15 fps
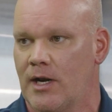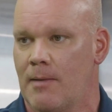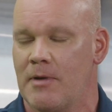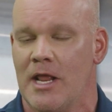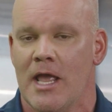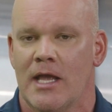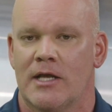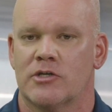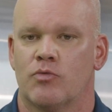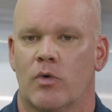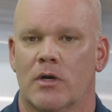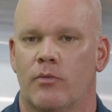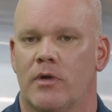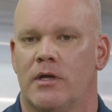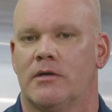I mean, because what
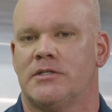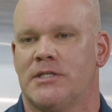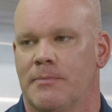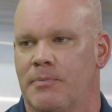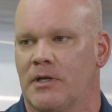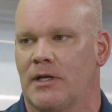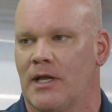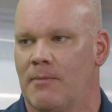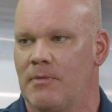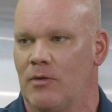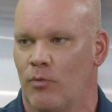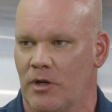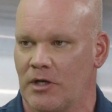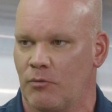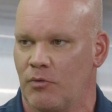do we, typically, I mean,
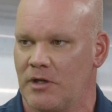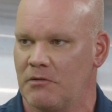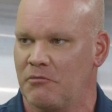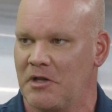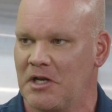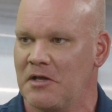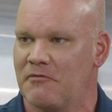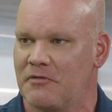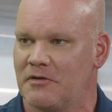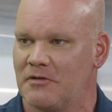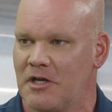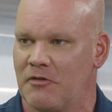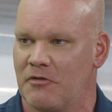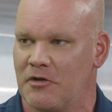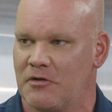we live
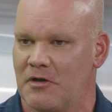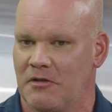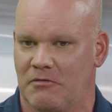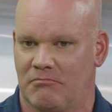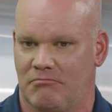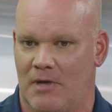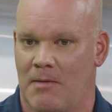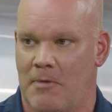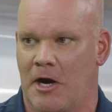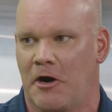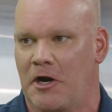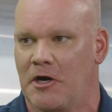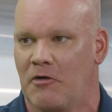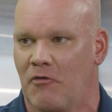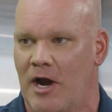in
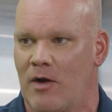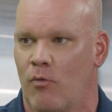America, right?